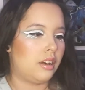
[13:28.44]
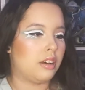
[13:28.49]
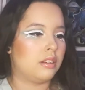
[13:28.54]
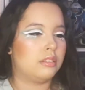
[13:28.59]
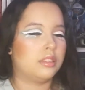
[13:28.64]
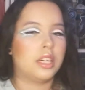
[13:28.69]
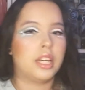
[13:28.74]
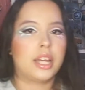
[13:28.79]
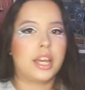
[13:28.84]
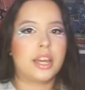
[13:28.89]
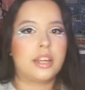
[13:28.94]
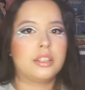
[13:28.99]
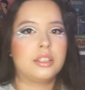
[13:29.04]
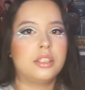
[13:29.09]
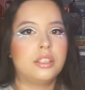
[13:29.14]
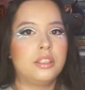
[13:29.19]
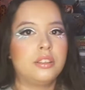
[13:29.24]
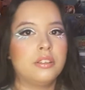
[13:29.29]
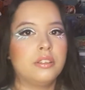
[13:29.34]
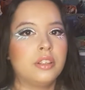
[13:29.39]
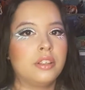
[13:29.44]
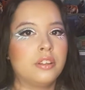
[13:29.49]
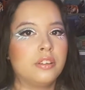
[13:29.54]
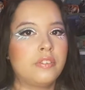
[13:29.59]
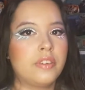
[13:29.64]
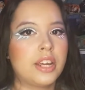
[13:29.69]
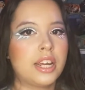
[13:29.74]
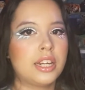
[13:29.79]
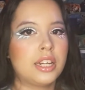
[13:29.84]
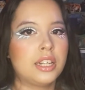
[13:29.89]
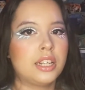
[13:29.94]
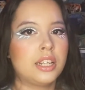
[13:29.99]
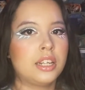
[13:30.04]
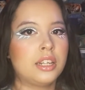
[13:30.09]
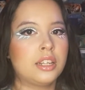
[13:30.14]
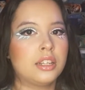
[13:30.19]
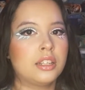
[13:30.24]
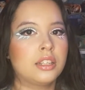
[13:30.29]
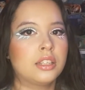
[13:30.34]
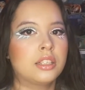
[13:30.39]
Oh, again, cute little
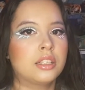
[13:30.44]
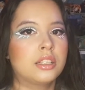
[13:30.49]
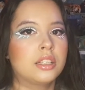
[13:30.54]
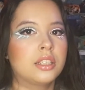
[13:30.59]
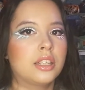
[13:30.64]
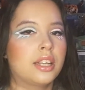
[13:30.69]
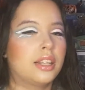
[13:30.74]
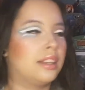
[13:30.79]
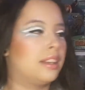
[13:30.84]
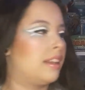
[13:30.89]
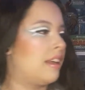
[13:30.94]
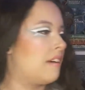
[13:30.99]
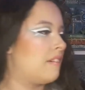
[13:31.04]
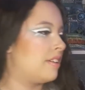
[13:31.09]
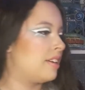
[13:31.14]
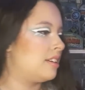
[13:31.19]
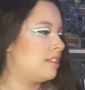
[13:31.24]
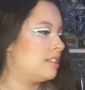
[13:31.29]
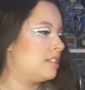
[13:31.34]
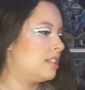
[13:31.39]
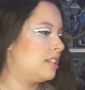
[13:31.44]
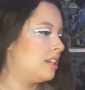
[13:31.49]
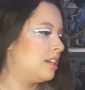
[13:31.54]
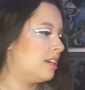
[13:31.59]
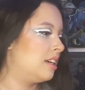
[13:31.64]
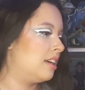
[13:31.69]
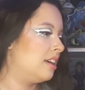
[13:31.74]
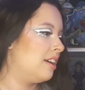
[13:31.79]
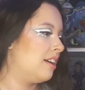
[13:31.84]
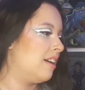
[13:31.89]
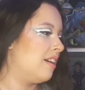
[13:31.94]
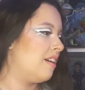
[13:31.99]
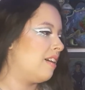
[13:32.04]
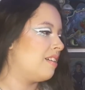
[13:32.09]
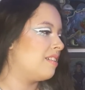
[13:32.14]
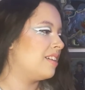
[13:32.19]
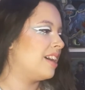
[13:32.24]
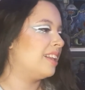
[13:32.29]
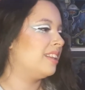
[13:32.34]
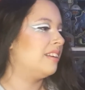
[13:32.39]
vanity. Love it.
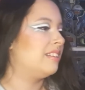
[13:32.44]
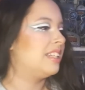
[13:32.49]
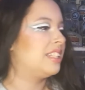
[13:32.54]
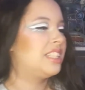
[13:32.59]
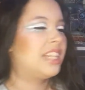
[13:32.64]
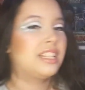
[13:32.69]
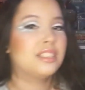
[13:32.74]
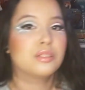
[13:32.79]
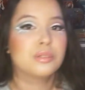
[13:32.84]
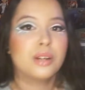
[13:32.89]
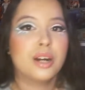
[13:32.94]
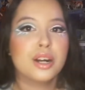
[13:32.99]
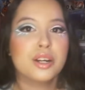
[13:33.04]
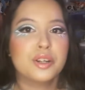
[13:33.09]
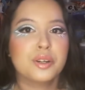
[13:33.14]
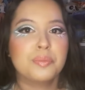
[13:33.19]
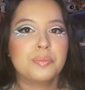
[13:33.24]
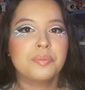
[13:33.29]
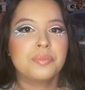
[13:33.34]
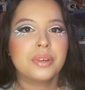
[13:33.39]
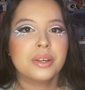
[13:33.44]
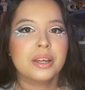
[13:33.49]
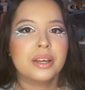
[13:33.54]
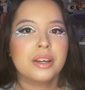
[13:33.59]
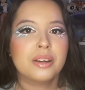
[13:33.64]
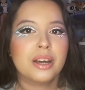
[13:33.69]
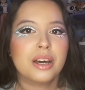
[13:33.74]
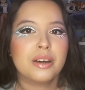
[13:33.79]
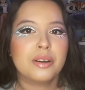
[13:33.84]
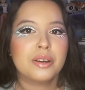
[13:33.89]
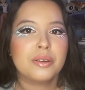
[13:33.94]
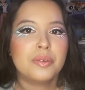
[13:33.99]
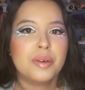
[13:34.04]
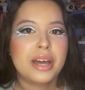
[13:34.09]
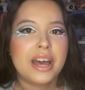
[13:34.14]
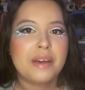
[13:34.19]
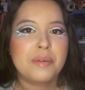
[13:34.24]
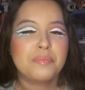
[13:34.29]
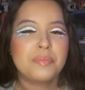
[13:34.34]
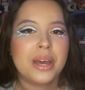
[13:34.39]
Oh, I love this. She has rocker
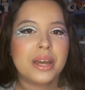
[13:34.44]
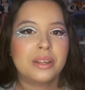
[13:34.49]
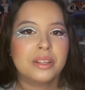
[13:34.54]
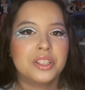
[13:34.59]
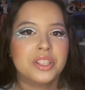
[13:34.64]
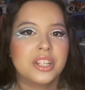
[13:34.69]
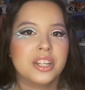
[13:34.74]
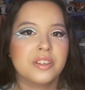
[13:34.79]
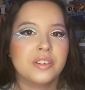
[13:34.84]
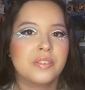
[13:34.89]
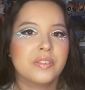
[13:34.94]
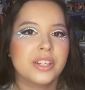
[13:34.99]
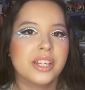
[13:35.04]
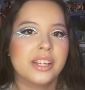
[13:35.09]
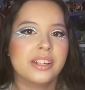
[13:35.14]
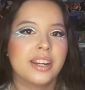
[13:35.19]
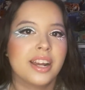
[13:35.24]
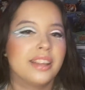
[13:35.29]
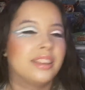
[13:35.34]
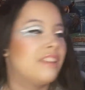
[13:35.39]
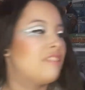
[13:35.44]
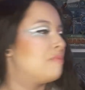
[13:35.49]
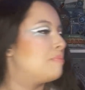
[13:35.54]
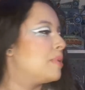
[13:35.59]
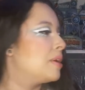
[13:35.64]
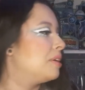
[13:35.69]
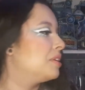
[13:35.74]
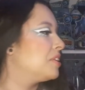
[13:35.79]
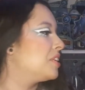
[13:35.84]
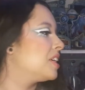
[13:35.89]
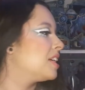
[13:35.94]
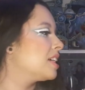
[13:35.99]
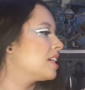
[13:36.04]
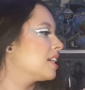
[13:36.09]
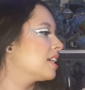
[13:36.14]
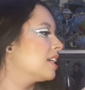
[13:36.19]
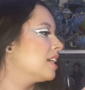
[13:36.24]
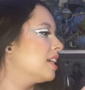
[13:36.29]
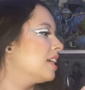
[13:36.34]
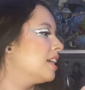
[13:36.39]
metal chick over here. I love metal chick.
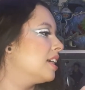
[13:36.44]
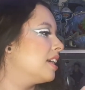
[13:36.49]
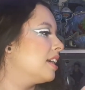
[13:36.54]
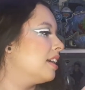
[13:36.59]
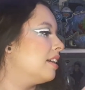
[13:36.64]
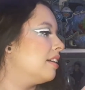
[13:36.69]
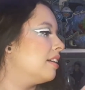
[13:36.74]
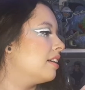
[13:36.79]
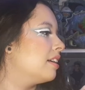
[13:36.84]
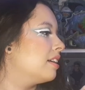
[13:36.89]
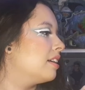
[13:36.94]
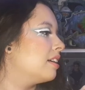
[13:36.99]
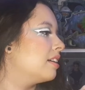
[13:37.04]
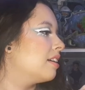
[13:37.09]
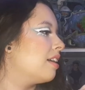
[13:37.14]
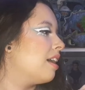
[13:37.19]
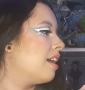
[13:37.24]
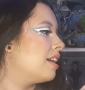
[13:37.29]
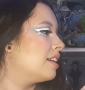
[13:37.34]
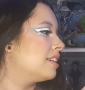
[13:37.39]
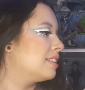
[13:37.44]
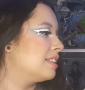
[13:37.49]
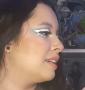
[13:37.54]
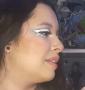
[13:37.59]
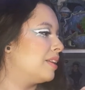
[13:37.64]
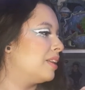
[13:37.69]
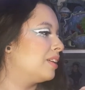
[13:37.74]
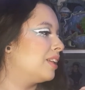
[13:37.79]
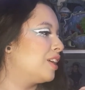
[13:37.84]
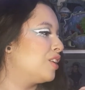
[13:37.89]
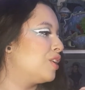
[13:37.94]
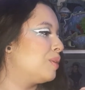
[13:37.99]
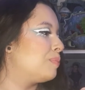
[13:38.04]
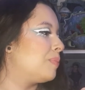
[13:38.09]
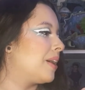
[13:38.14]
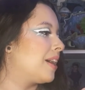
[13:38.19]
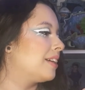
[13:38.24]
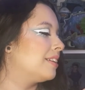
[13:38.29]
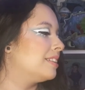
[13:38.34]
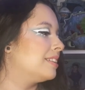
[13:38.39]
Awesome. It looked like her
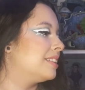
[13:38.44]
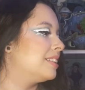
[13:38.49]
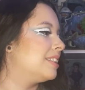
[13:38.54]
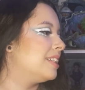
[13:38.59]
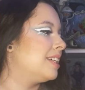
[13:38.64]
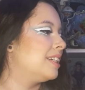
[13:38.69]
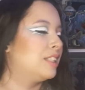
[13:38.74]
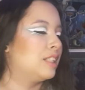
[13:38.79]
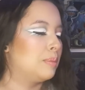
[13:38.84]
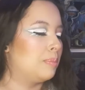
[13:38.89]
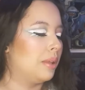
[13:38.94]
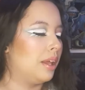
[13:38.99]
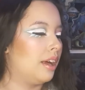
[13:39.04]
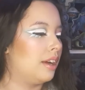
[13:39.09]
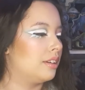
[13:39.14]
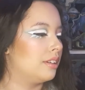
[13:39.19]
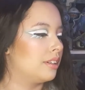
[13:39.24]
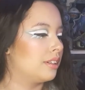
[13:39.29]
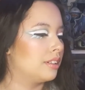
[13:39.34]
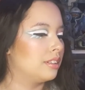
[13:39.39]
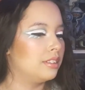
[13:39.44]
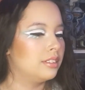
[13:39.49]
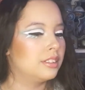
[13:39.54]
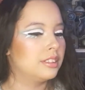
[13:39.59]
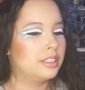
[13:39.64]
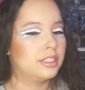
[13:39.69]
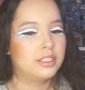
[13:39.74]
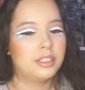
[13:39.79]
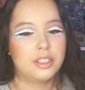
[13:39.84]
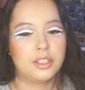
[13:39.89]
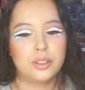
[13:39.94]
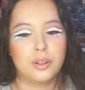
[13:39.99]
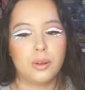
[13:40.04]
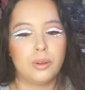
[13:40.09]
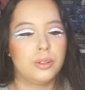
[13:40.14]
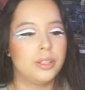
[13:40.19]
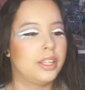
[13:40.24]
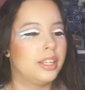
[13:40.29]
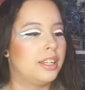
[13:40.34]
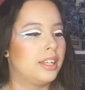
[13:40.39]
Betsy is the blonde girl.
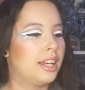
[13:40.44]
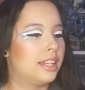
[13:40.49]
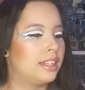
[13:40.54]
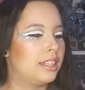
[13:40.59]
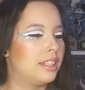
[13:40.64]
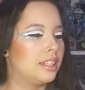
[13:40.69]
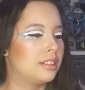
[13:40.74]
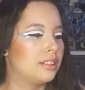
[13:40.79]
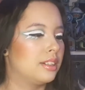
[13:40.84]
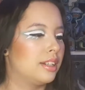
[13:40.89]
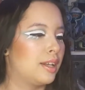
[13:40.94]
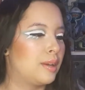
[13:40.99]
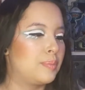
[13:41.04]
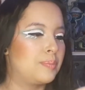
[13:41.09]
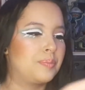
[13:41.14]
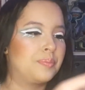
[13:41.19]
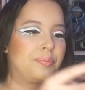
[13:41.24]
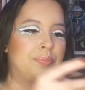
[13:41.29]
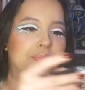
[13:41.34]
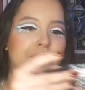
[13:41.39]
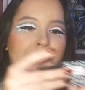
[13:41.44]
Goldie, I think that's her name.